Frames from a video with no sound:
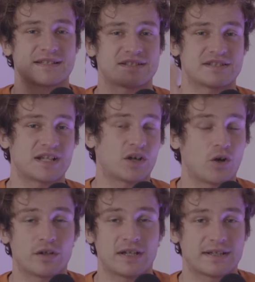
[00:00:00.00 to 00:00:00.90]
I stick
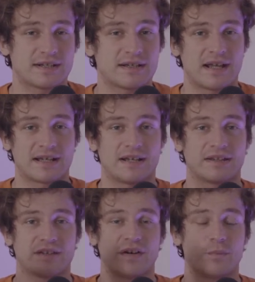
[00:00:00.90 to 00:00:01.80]
on it, like
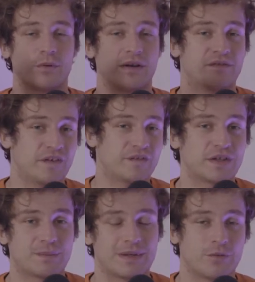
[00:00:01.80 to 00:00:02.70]
if I put a
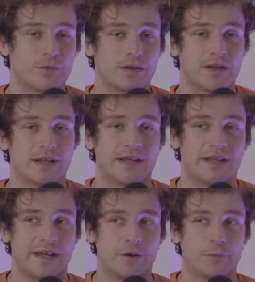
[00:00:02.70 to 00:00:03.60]
50mm,
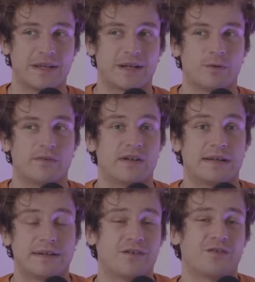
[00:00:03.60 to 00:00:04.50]
it will be
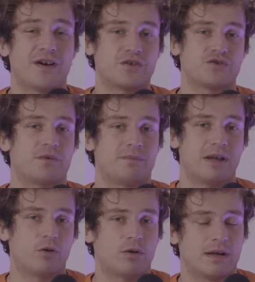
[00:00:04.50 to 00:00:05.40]
equivalent of
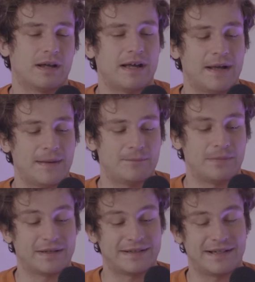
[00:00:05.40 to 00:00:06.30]
100mm.
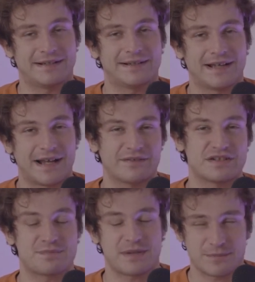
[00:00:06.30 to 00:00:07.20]
But then I have a
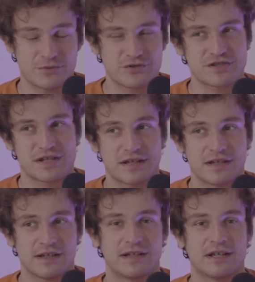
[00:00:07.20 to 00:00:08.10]
speed booster
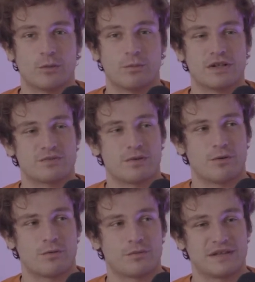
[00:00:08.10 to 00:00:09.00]
which
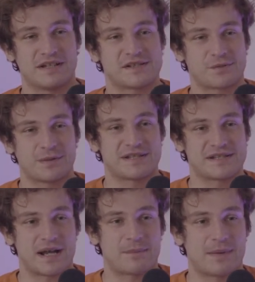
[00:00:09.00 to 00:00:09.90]
will de-squeeze
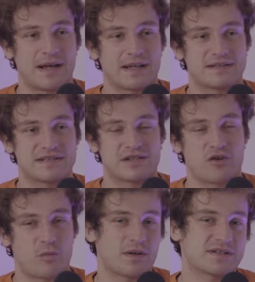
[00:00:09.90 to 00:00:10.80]
that by
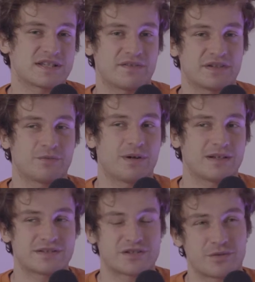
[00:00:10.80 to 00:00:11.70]

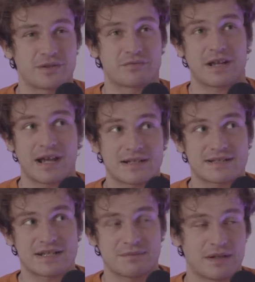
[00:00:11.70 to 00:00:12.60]
0.71, so in
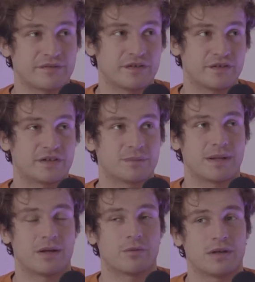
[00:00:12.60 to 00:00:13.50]
reality my
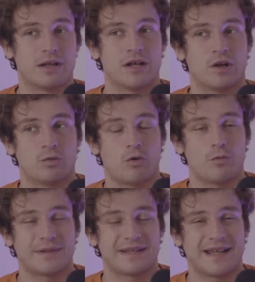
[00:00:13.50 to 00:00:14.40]
50mm will
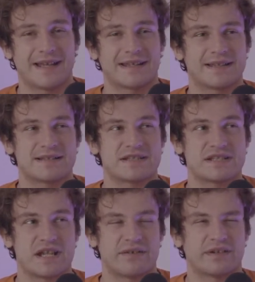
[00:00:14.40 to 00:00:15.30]
be a
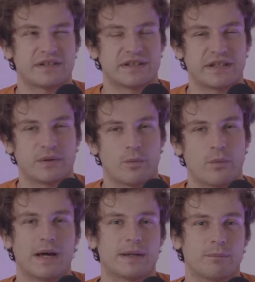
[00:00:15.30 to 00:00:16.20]

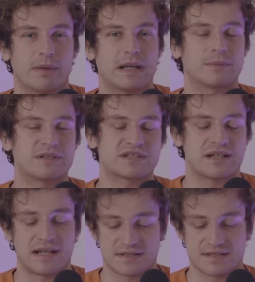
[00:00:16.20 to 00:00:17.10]
71mm
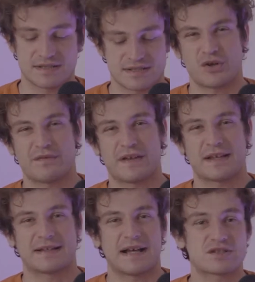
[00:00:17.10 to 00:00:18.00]
lens. So I
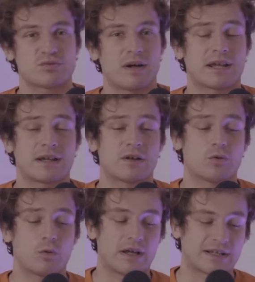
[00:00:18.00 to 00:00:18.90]
think that's why
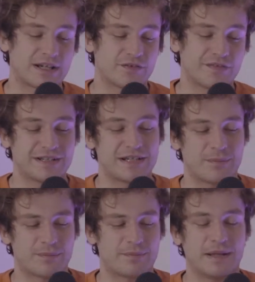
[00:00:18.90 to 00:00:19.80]
I kind of ended
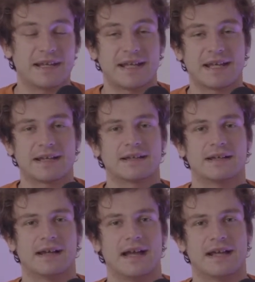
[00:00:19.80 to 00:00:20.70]
up picking
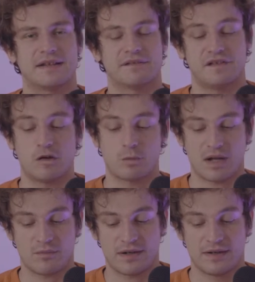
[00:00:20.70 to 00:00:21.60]
a film
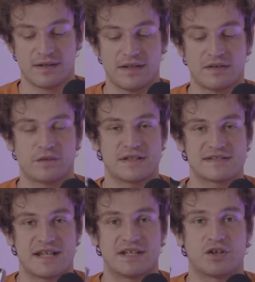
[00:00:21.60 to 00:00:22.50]
camera, for the
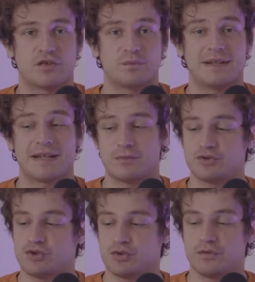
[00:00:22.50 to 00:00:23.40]
sake of being able
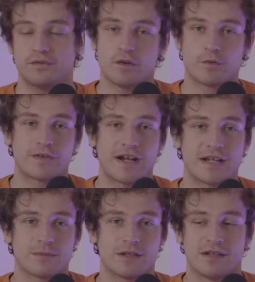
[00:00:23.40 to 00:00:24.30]
to shoot full
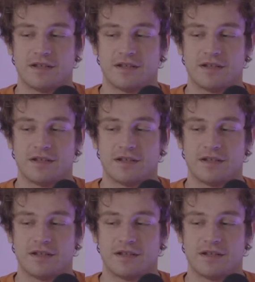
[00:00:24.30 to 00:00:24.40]
frame